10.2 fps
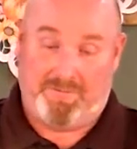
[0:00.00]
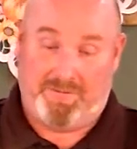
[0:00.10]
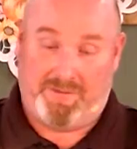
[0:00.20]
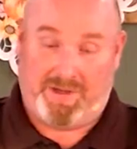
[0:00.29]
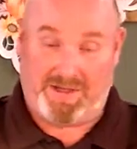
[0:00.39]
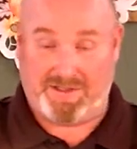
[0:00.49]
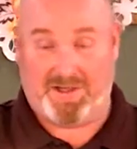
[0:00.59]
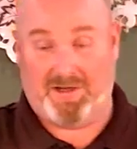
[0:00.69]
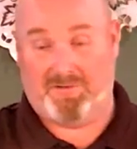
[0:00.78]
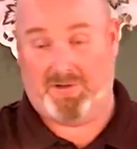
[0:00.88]
that's the
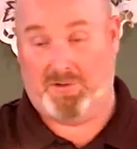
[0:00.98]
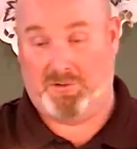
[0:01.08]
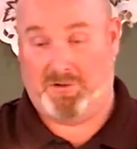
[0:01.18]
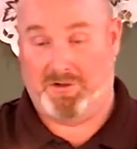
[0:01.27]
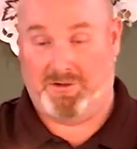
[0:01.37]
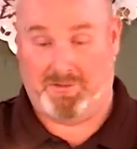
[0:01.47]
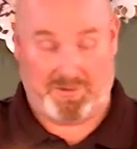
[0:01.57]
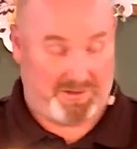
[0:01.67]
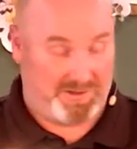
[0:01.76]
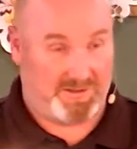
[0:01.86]
day of the Lord
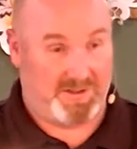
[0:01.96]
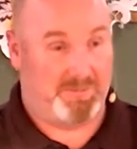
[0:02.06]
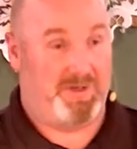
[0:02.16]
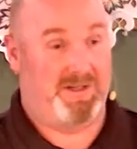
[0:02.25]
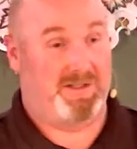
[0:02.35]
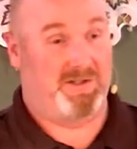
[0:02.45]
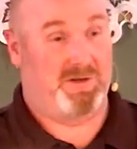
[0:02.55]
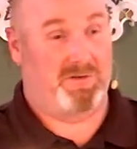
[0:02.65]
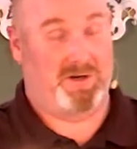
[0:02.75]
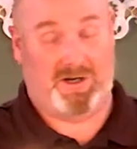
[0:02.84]
when this beast is
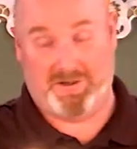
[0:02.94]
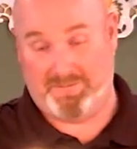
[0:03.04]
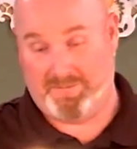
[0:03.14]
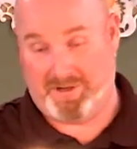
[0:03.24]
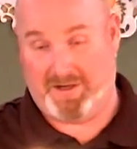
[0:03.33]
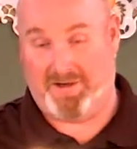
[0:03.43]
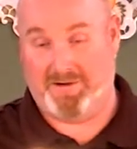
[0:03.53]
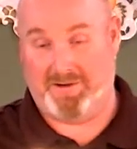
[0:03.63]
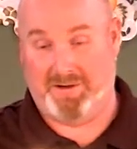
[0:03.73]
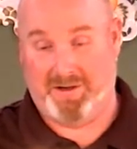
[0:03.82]
overcome
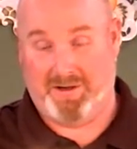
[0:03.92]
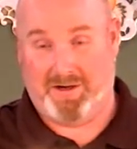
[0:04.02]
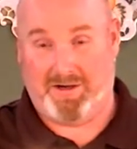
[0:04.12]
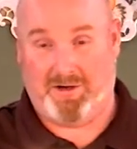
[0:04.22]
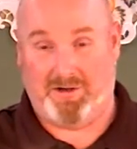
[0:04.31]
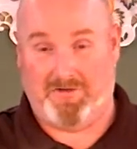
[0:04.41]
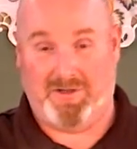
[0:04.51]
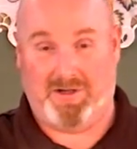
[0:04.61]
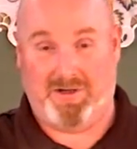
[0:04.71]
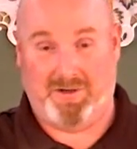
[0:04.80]
and all of
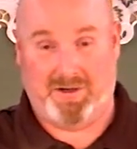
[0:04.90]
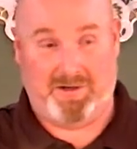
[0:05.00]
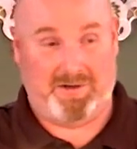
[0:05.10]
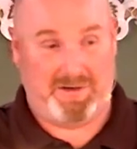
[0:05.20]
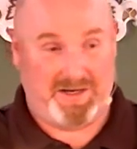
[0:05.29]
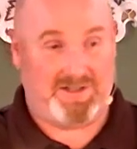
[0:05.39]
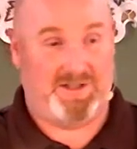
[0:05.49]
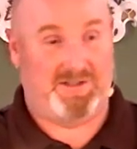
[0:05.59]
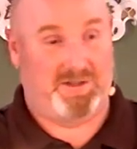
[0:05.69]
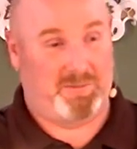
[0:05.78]
the
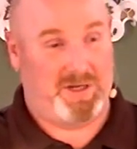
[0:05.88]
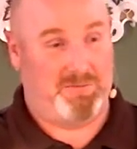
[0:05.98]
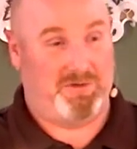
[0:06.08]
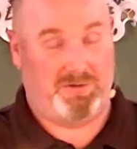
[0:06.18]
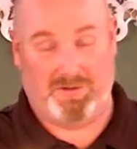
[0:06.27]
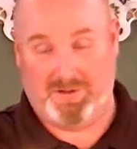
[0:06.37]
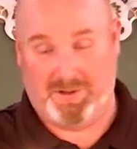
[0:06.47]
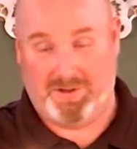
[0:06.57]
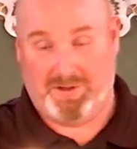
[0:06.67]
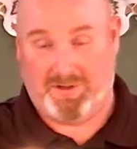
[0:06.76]
nations and the people
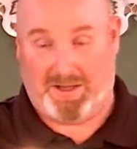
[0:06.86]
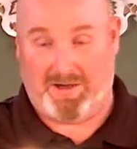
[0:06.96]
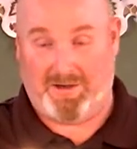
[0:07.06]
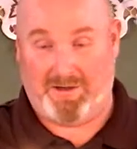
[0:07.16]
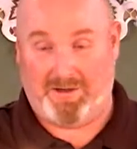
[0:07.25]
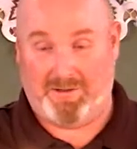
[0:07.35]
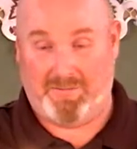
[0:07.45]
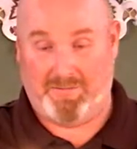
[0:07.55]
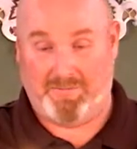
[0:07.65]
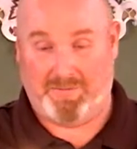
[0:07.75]
that
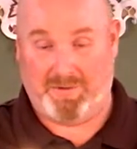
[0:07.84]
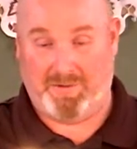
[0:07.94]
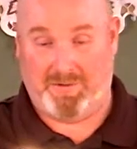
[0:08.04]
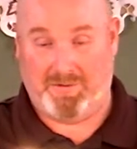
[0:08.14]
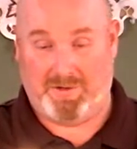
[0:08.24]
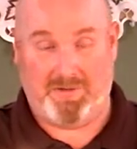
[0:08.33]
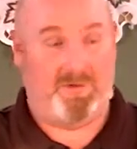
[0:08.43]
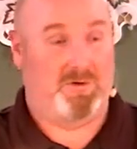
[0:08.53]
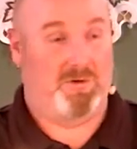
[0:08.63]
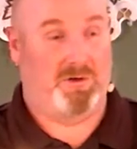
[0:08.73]
give
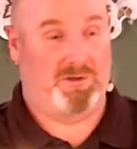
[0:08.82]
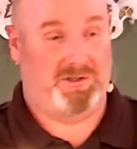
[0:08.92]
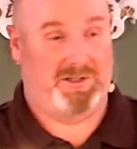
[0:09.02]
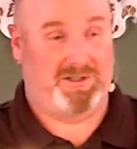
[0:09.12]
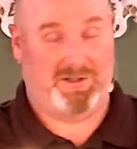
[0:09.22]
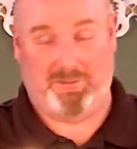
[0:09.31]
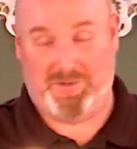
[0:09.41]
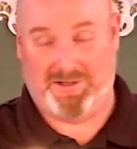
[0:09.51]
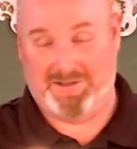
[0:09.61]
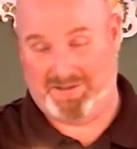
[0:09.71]
their loyalty to the
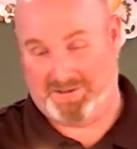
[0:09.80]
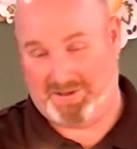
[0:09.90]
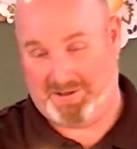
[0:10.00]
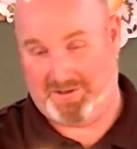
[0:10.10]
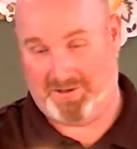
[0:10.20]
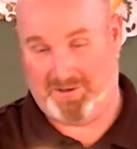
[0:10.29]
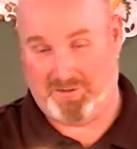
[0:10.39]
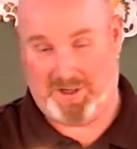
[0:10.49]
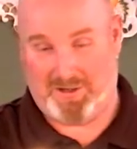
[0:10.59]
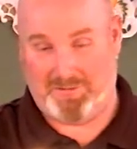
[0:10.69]
beast. I know
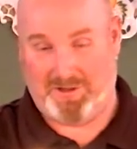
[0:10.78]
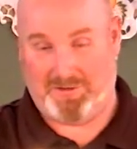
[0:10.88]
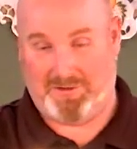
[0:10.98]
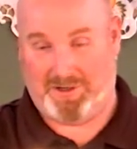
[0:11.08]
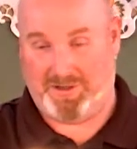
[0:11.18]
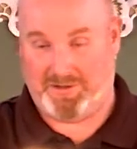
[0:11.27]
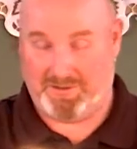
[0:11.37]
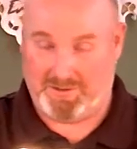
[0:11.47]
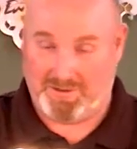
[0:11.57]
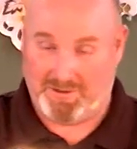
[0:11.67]
Mom the other night
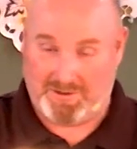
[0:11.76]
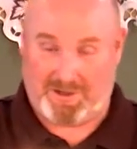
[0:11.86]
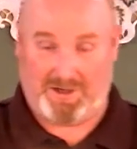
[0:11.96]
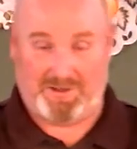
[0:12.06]
got us